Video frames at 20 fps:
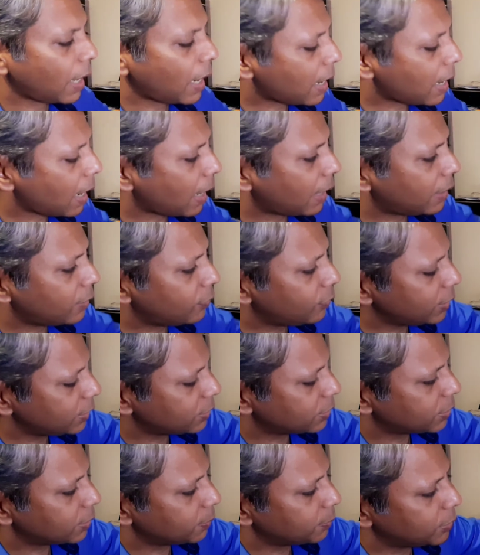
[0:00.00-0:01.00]
had we
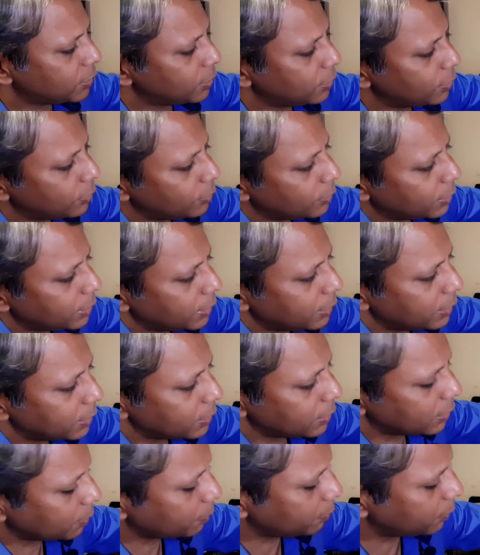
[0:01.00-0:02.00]
substituted these
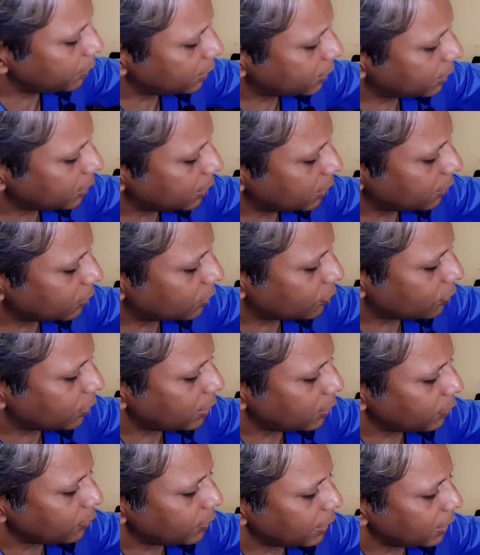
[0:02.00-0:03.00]
numbers here straight
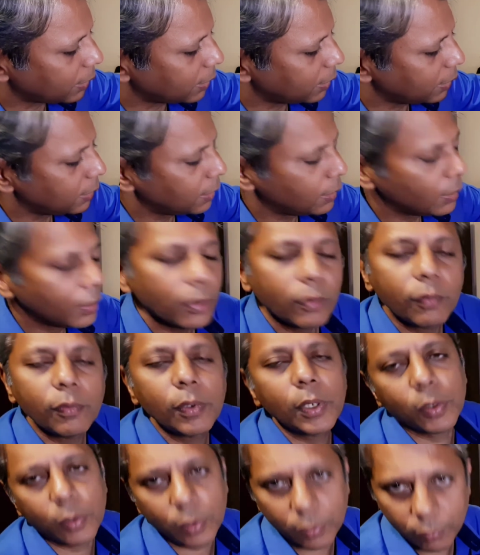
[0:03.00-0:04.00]
away, we
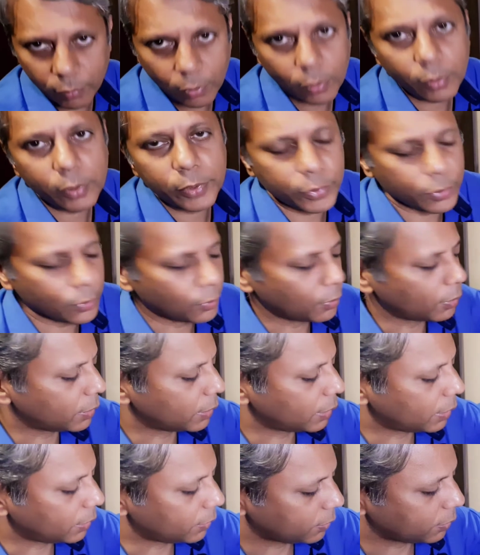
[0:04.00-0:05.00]
could have also got the
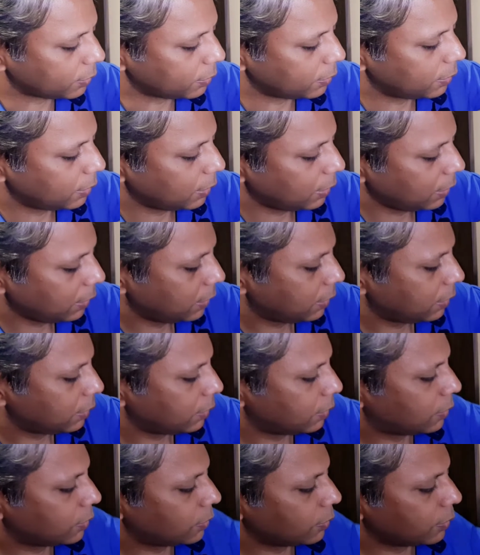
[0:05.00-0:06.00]
answer.
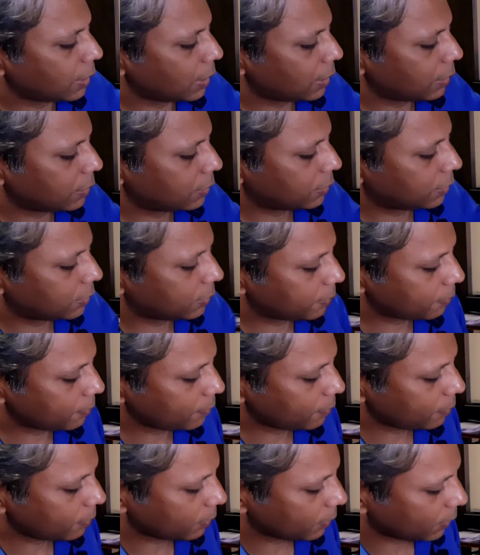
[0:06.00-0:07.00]
So that's
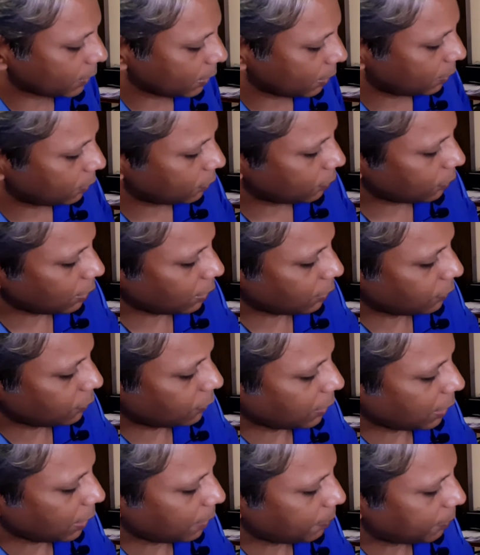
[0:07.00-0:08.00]
what
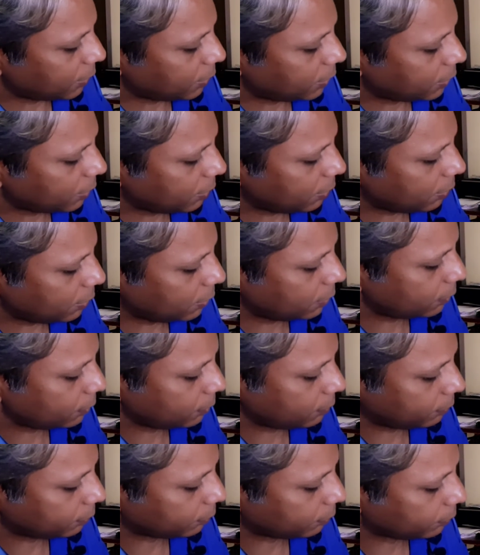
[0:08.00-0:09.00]
happens here.
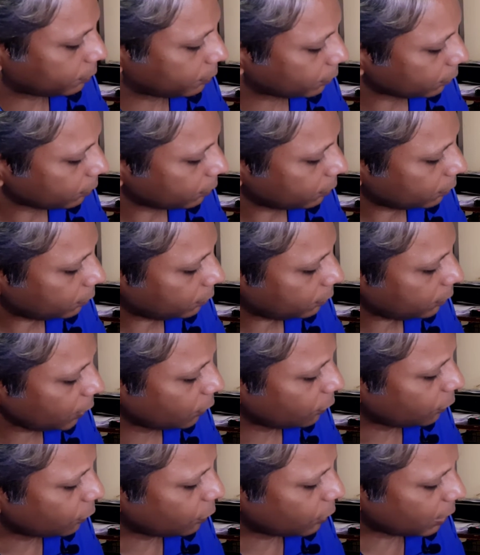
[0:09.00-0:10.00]

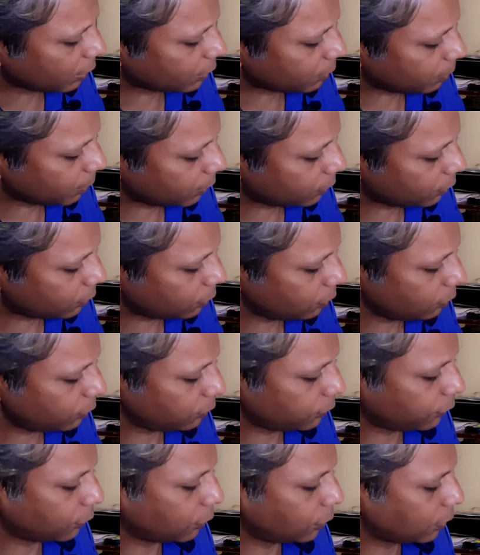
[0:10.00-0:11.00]
4x plus 2,
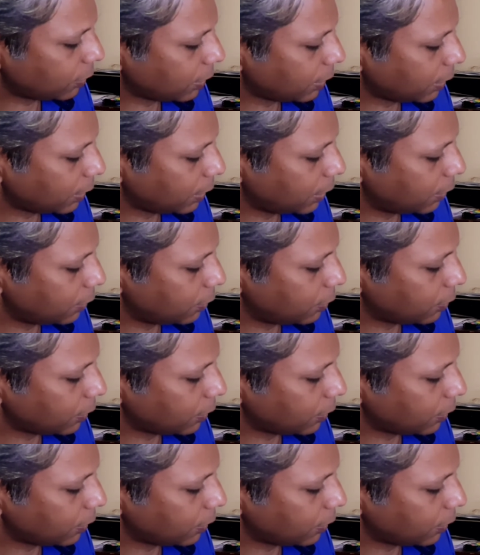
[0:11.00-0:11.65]
4 into